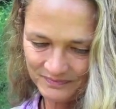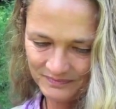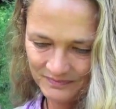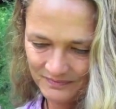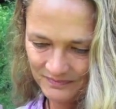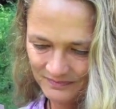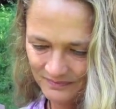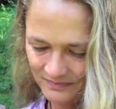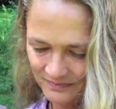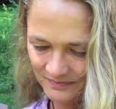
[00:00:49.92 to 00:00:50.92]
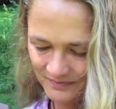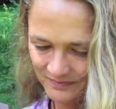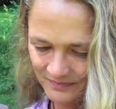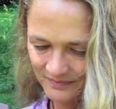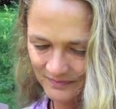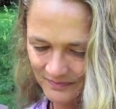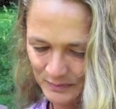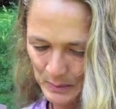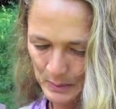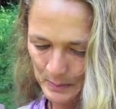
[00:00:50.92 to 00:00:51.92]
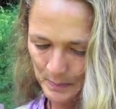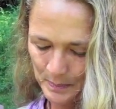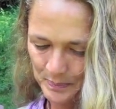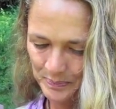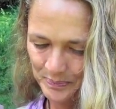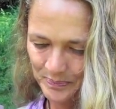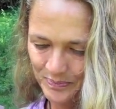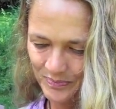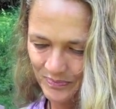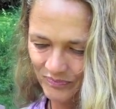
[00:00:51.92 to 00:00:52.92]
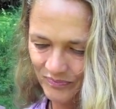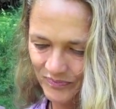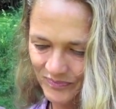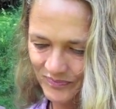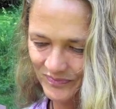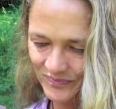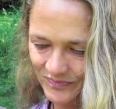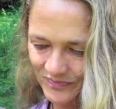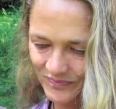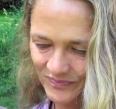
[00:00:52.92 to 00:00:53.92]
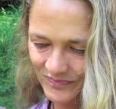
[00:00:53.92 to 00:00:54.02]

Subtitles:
This person isn't speaking.